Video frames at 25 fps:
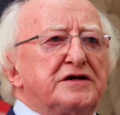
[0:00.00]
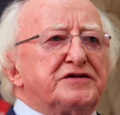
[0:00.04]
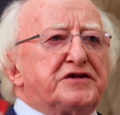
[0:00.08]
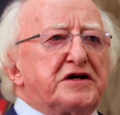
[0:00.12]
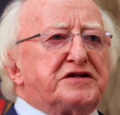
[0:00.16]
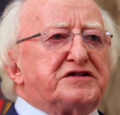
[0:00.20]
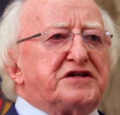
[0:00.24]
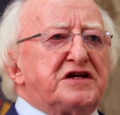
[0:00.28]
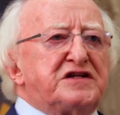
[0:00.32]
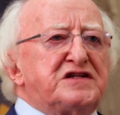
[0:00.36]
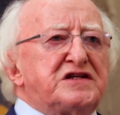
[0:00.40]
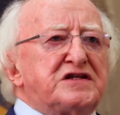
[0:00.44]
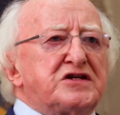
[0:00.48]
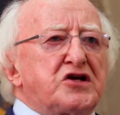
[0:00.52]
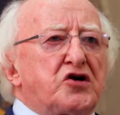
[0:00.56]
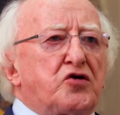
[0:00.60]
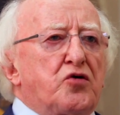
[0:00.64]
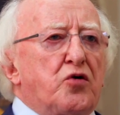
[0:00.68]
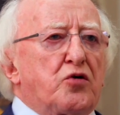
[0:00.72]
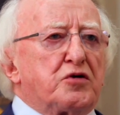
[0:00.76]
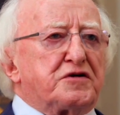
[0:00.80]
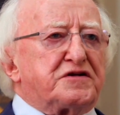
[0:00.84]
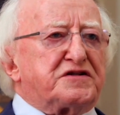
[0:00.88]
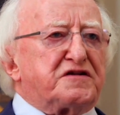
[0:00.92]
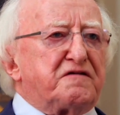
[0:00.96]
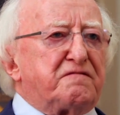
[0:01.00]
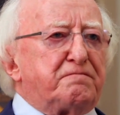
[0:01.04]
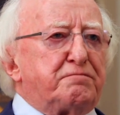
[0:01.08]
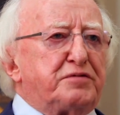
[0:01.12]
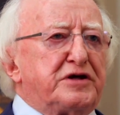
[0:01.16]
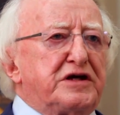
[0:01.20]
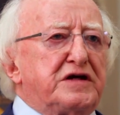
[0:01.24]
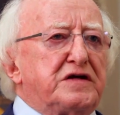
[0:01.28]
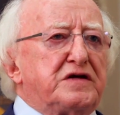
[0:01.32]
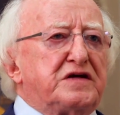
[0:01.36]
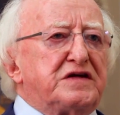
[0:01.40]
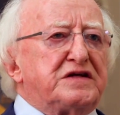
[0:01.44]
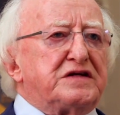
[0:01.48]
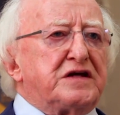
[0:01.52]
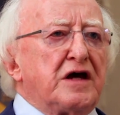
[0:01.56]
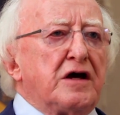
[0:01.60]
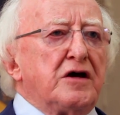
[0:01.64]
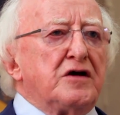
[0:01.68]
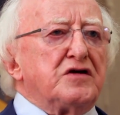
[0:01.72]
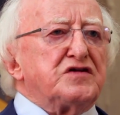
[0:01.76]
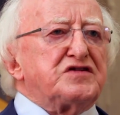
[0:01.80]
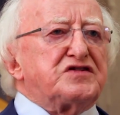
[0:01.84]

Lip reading: the discourse of peace